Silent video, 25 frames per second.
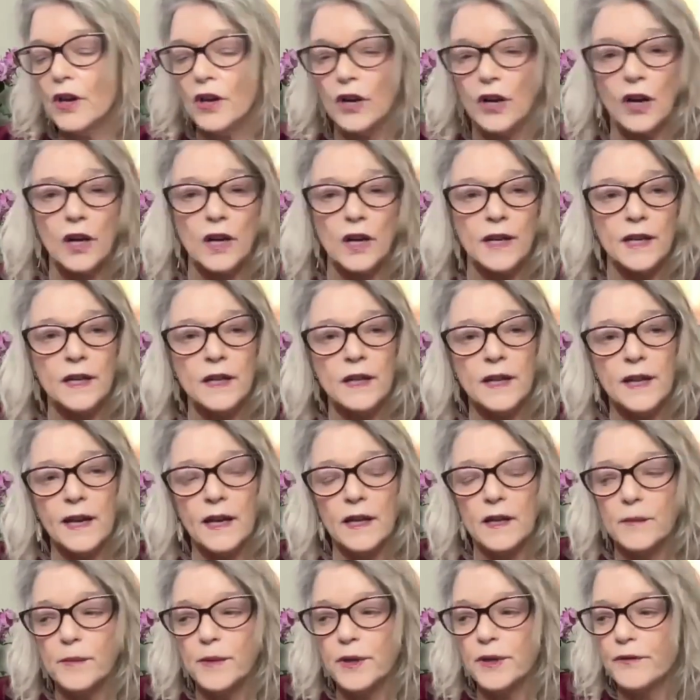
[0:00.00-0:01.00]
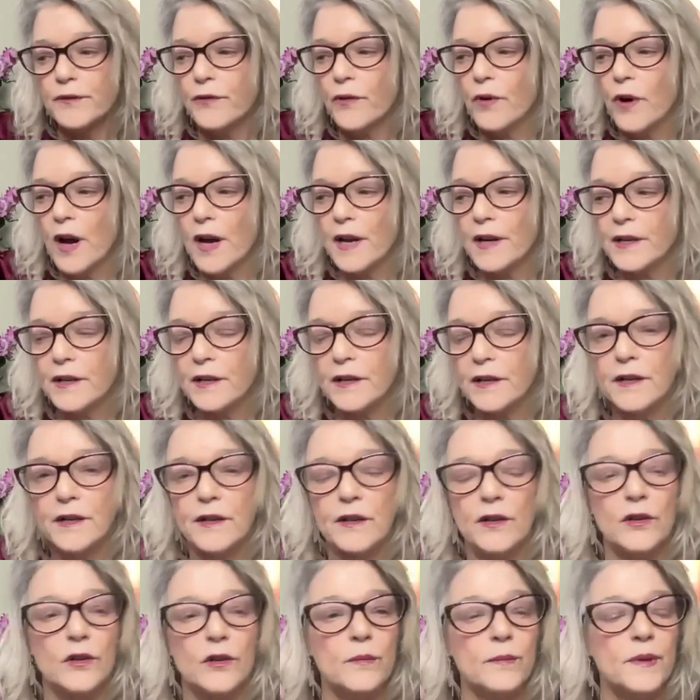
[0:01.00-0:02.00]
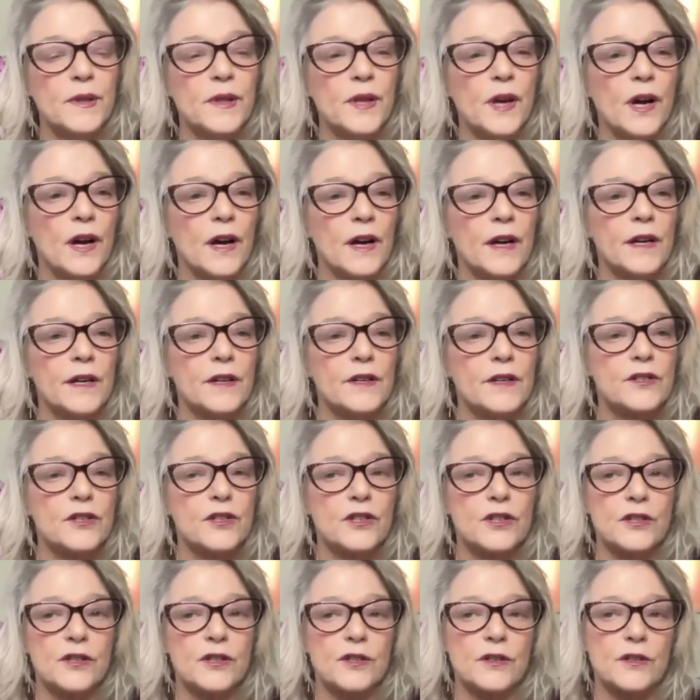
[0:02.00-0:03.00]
Calling in the element of water to open the heart.